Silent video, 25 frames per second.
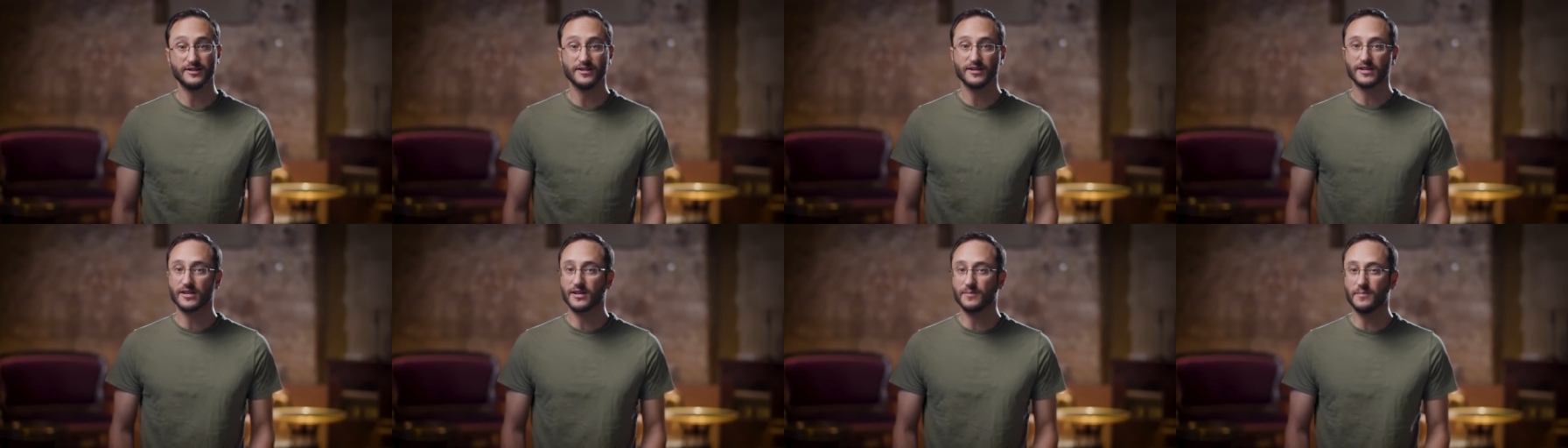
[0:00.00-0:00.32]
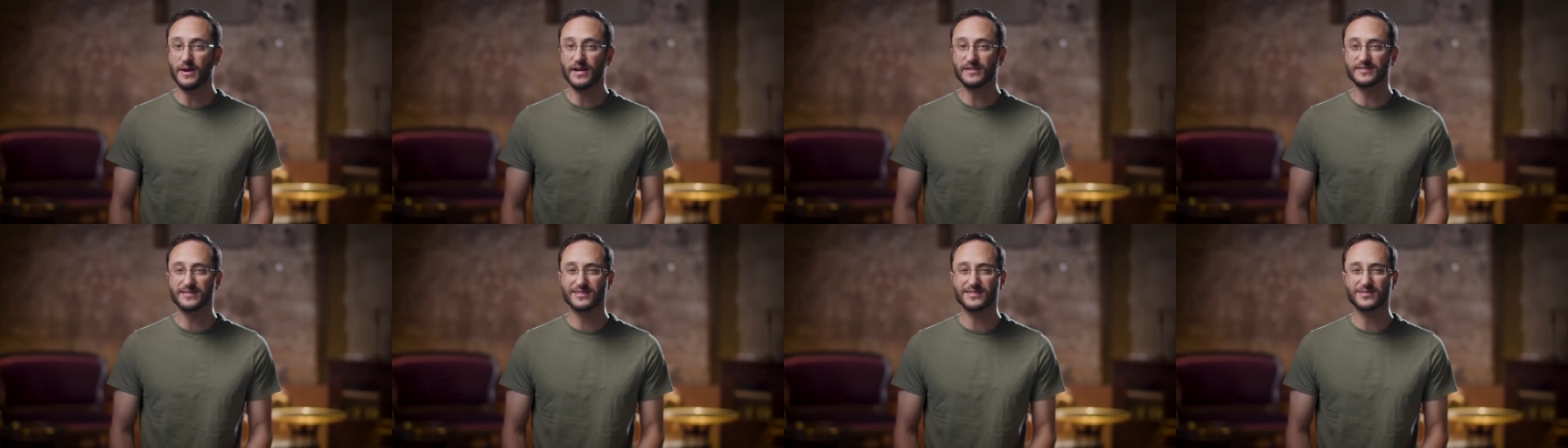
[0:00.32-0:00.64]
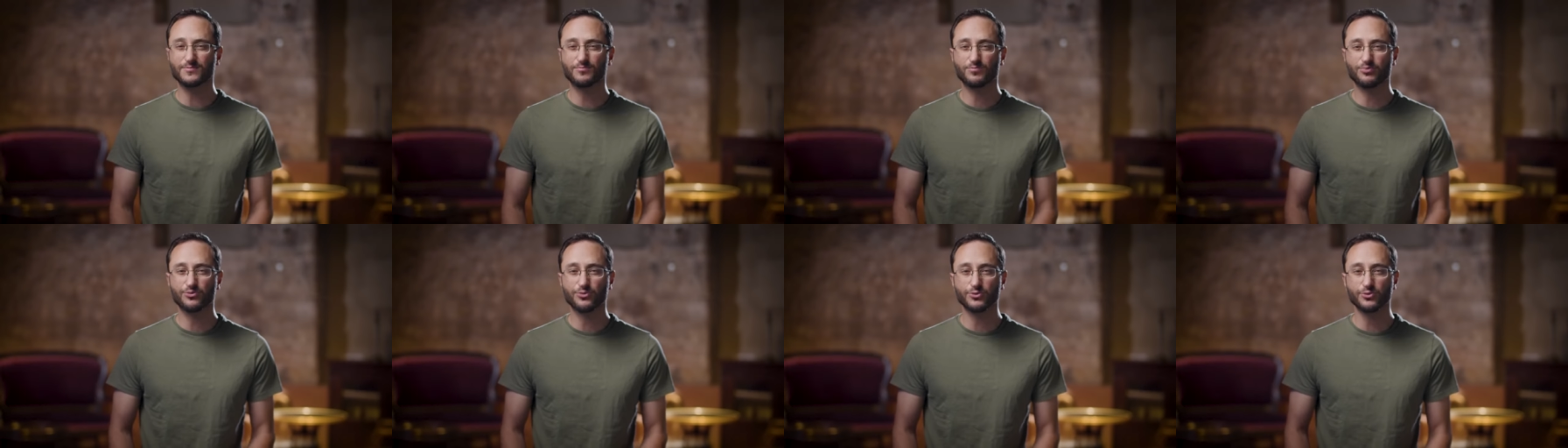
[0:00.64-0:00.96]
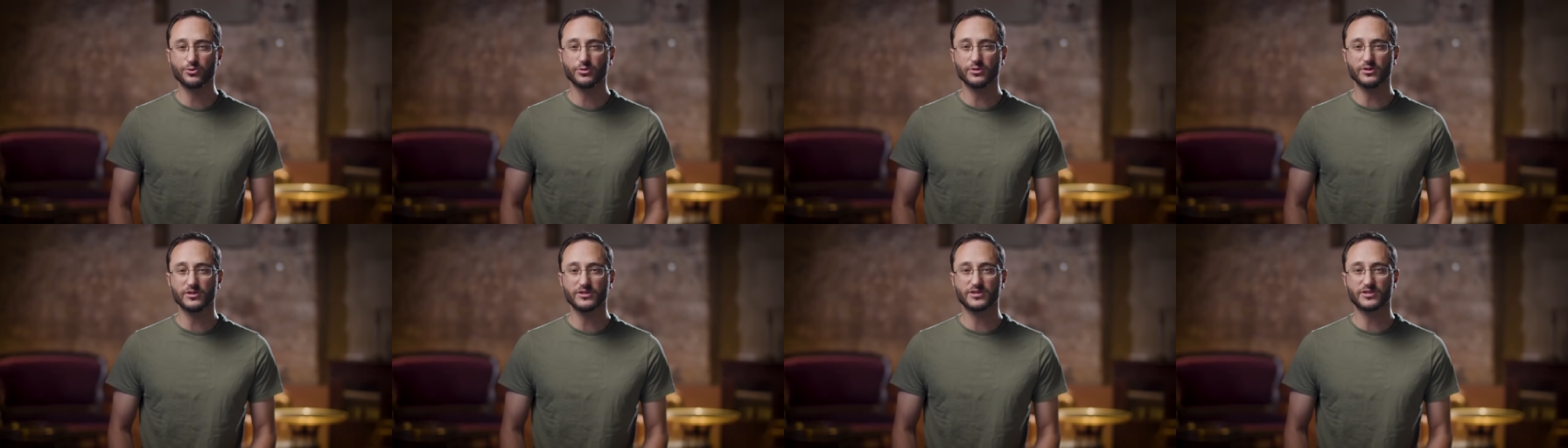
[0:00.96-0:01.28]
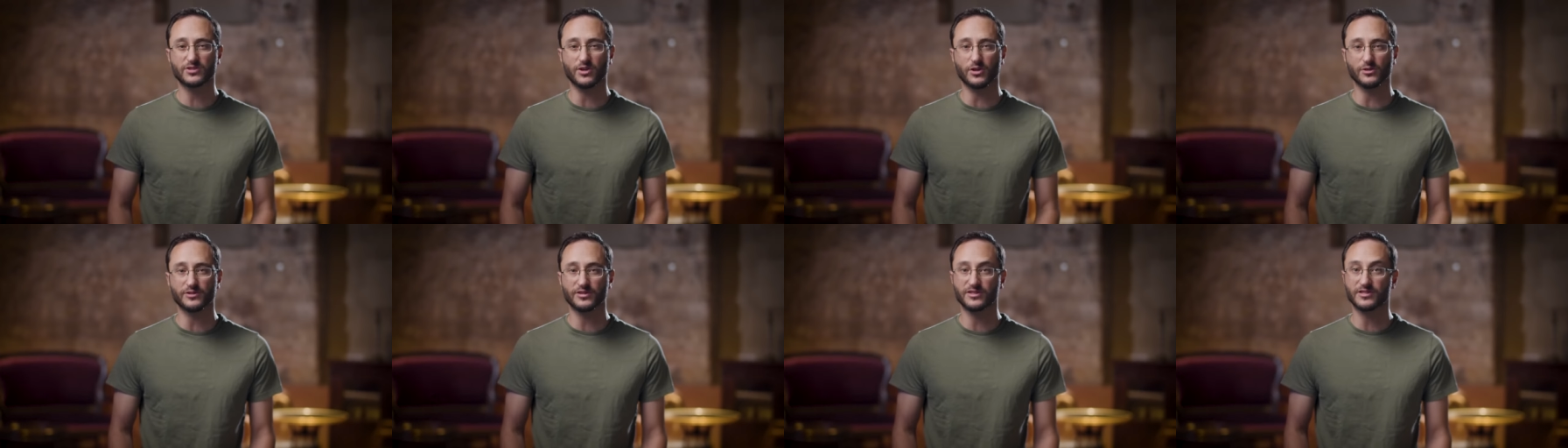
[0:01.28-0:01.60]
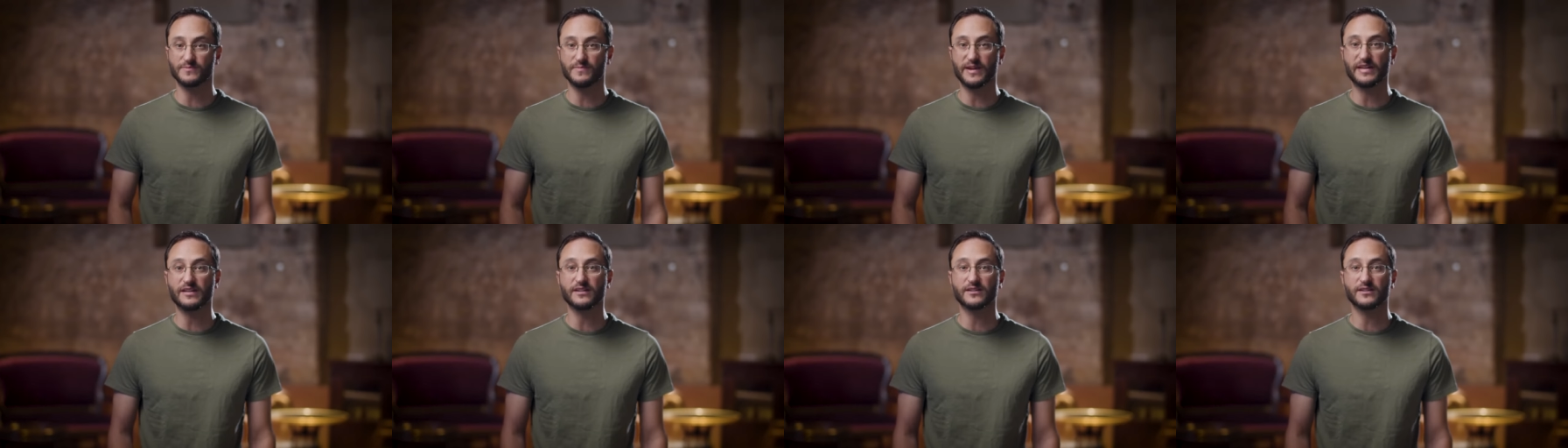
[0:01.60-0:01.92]
Hamas's brutal assault
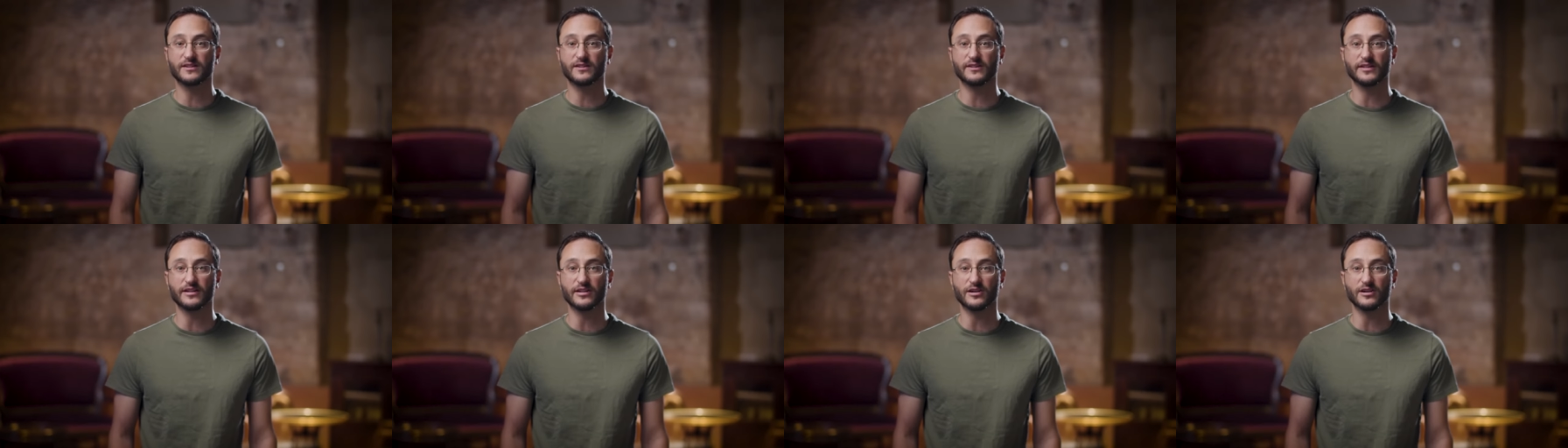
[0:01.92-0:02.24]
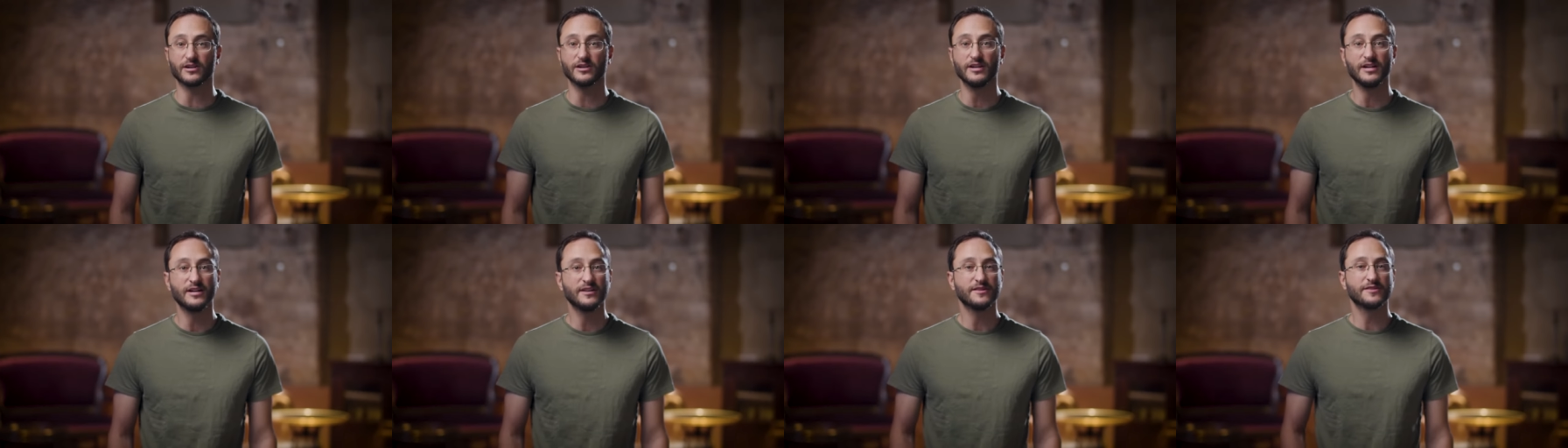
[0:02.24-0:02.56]
has made it clear